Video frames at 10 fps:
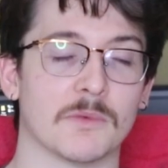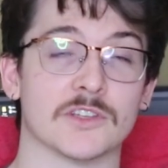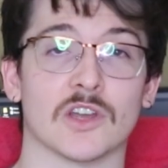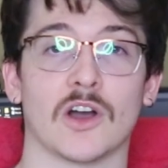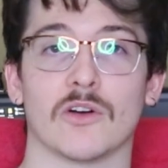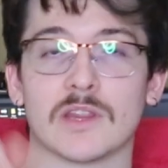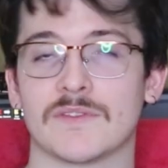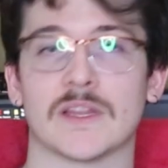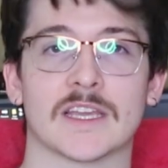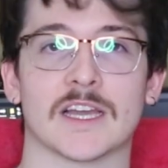which I'll
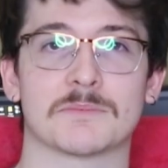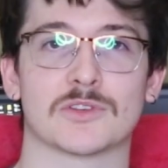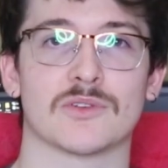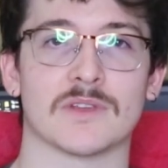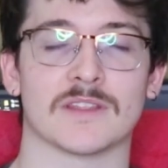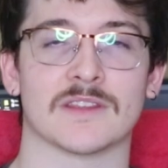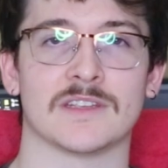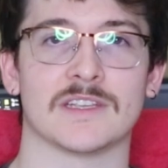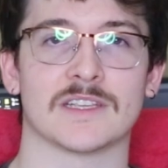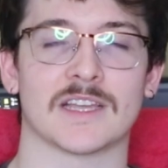leave a link up to in
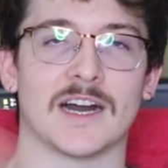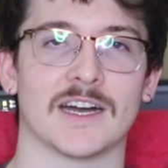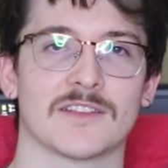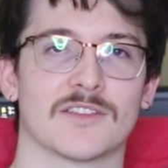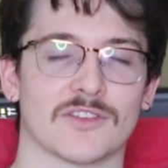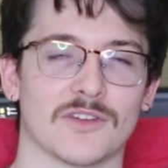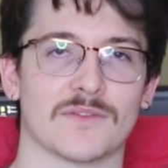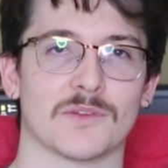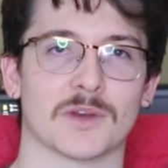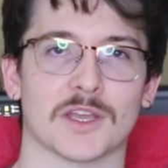the cards, so
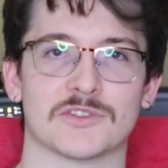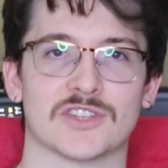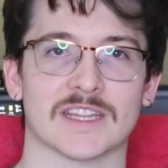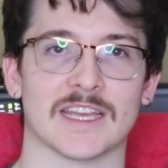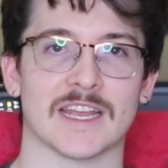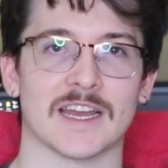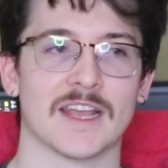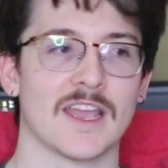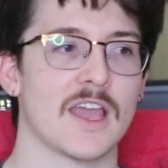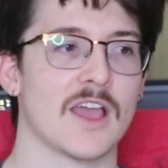if you want to go and check that out.